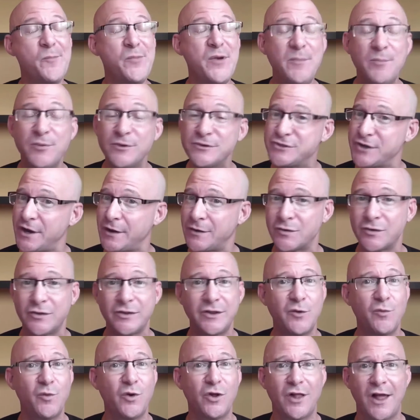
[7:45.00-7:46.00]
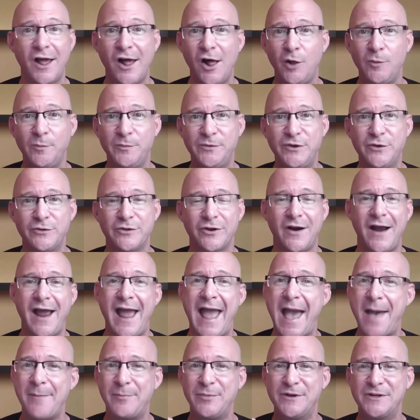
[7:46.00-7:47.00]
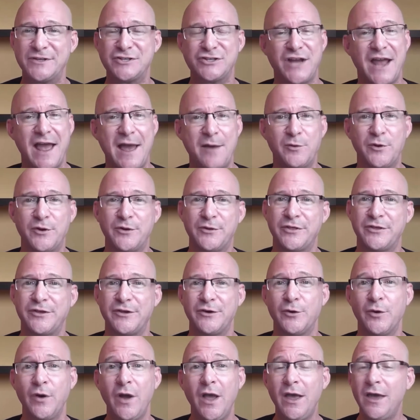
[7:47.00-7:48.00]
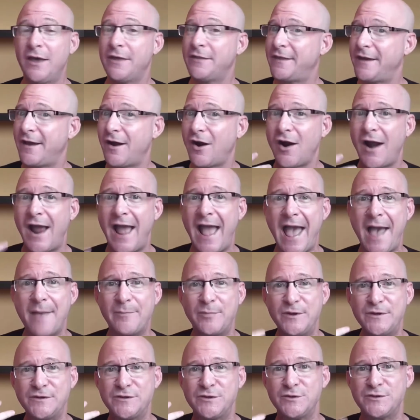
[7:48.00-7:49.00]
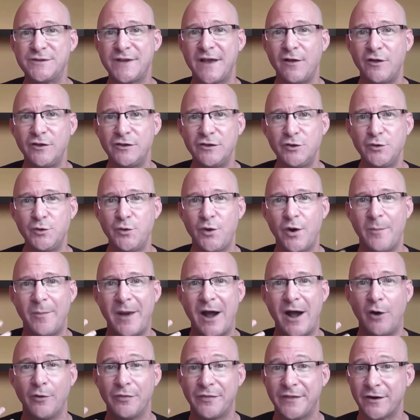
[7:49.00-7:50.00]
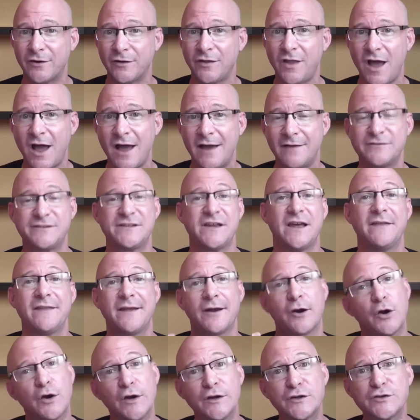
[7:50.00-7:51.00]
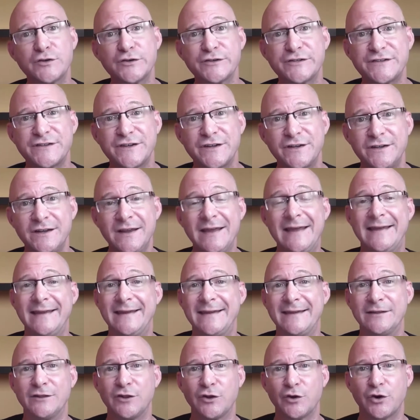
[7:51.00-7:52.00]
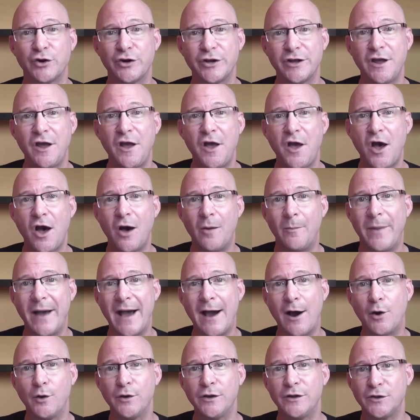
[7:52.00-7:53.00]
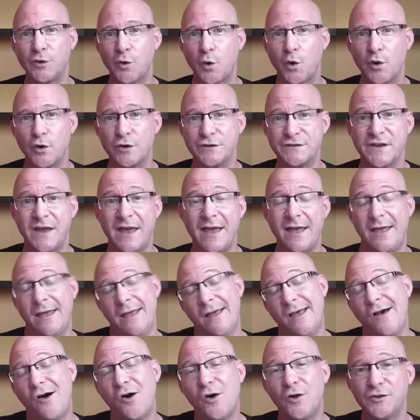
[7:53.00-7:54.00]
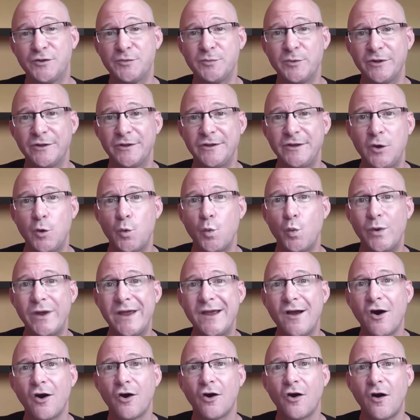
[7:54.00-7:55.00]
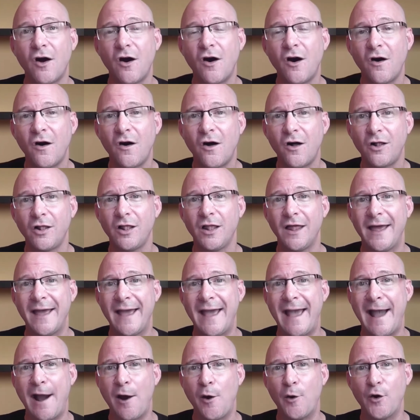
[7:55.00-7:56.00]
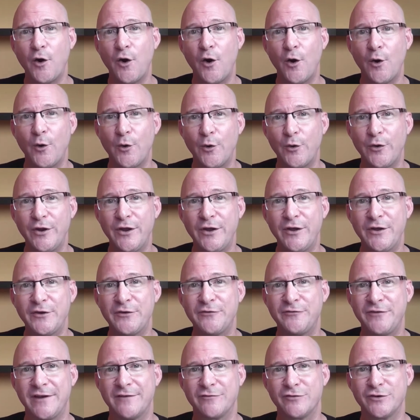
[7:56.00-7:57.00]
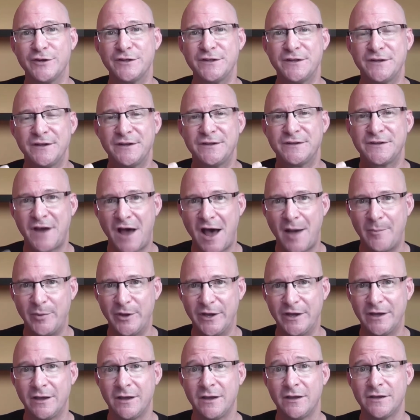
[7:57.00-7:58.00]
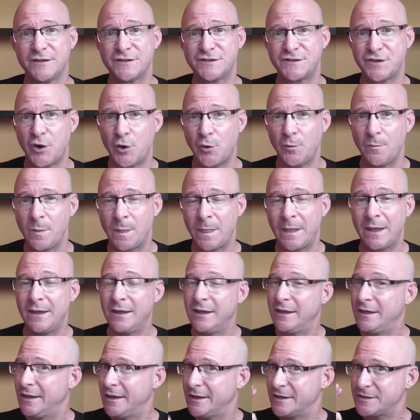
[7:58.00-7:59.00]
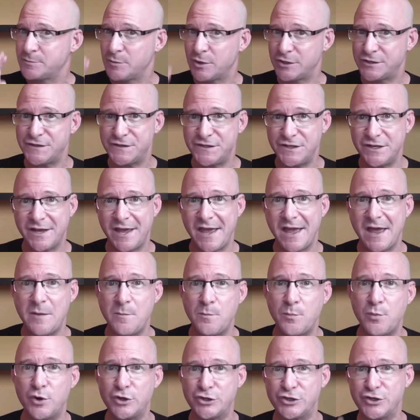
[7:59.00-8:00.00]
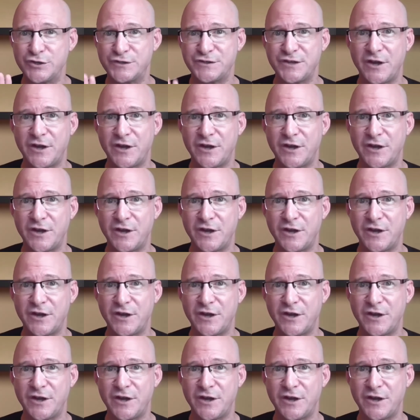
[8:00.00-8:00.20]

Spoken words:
people generally will help you. They're happy to chat with you. They are happy to tell you about their lives and they are interested in learning about yours. Ultimately, we are all our own favorite topic. So, as much as you can, push